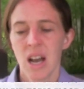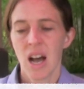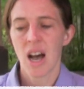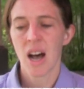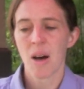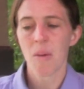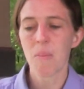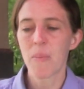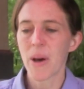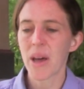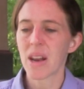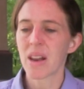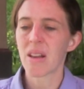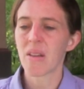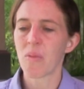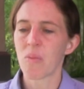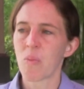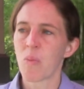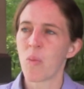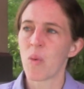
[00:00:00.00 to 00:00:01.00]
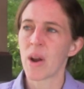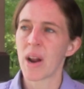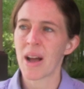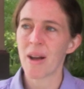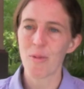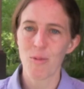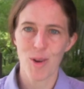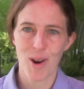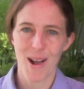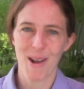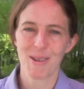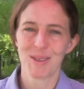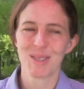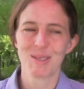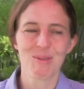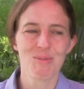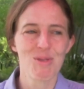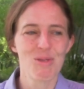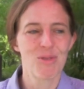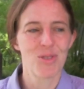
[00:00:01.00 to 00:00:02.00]
Uh, but what I what I
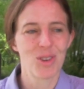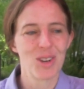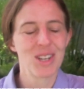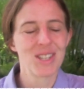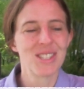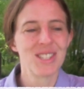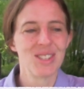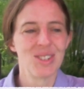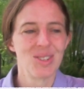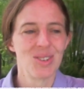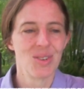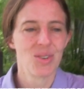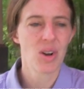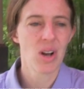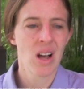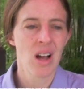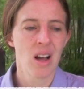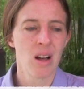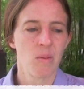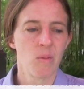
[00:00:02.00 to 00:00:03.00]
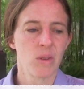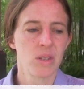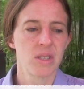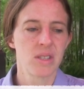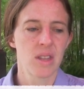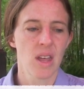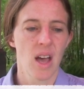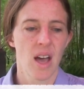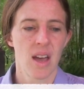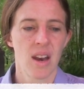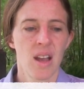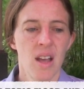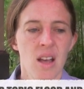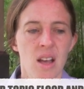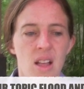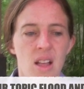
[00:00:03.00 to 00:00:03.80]
was referring to um, was that.